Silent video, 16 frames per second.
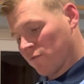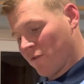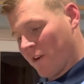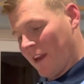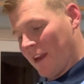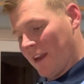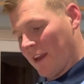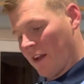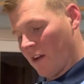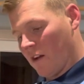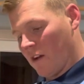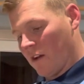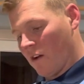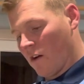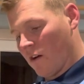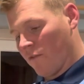reading
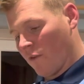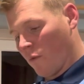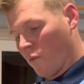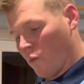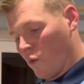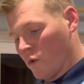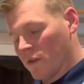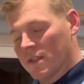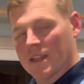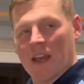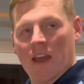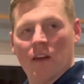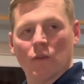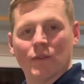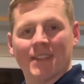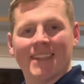of
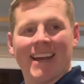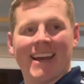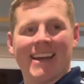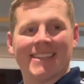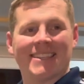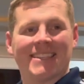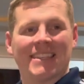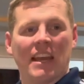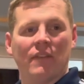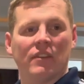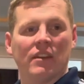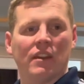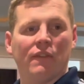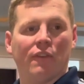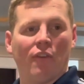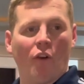
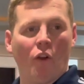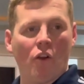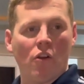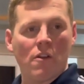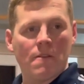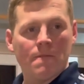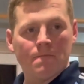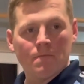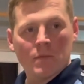1074.